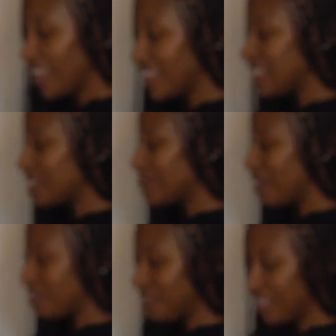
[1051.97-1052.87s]
This
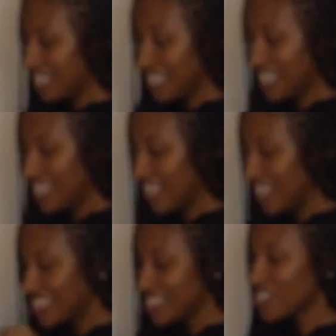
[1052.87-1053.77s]
smells really good
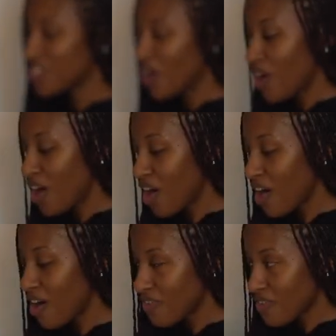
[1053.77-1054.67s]
and it's
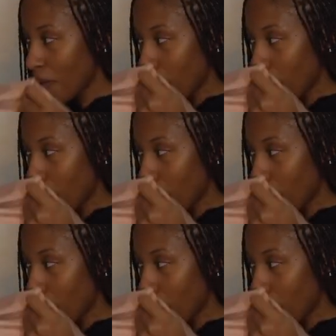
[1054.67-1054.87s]
soft.